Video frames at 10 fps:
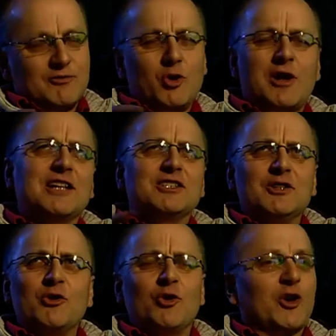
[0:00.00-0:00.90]
not
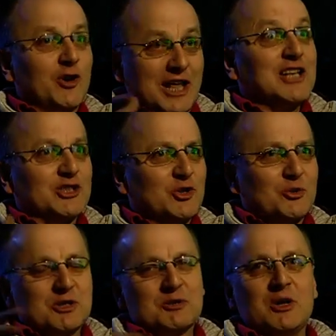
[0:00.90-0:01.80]
against
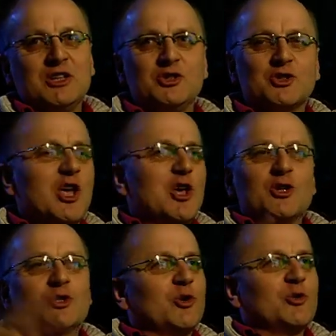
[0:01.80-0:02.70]
humans, but he's just
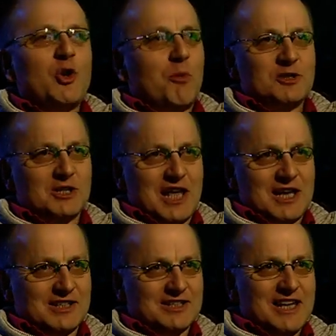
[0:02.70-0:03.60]
so the opposite
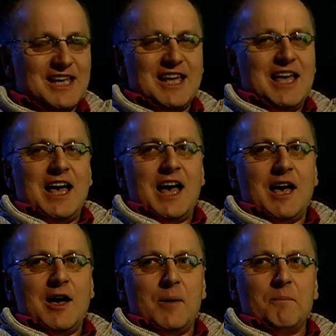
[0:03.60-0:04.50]
end,
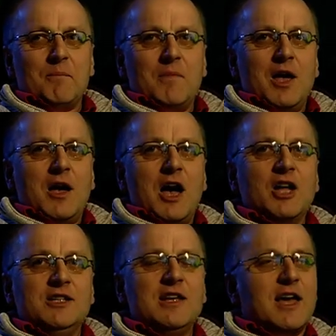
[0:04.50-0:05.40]
and
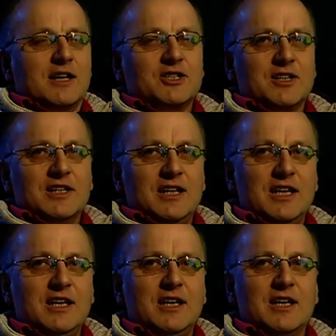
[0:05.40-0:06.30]
yet
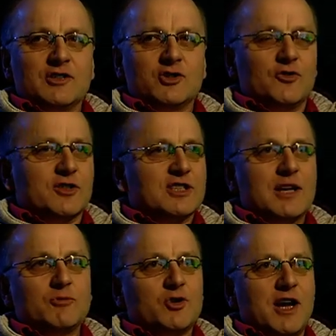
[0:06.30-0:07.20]
he has got the
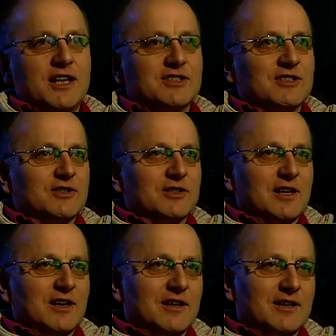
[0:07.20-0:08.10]
same traits
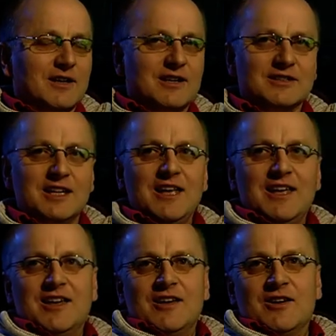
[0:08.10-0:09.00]
and
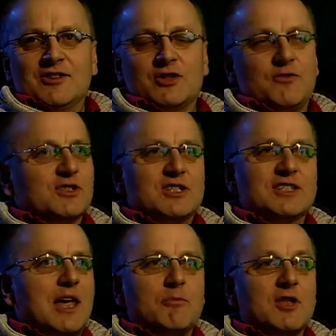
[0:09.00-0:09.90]
suffers the
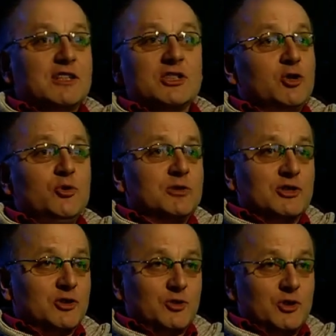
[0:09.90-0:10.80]
same things as
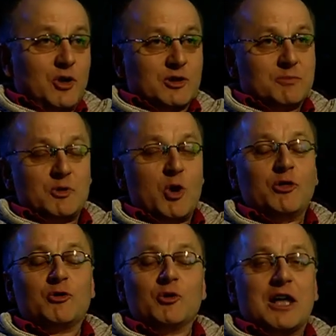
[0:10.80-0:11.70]
humans do. You know, it's going
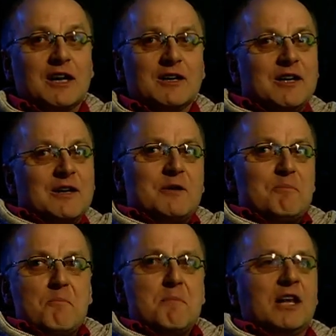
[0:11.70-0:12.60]
through like a
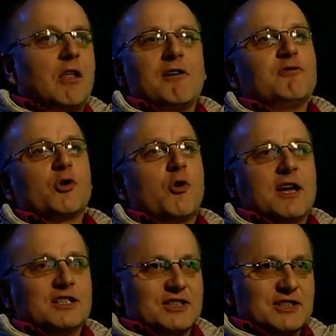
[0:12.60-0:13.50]
midlife
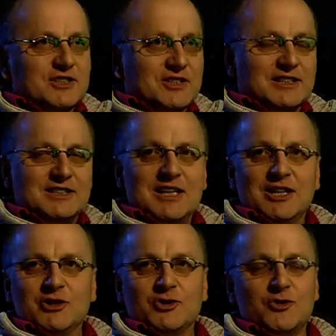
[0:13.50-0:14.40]
crisis and
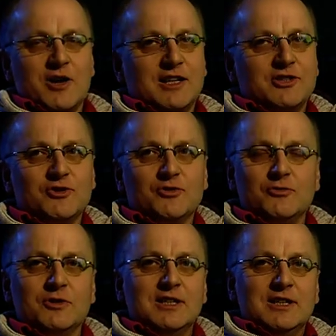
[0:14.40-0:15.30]
trying to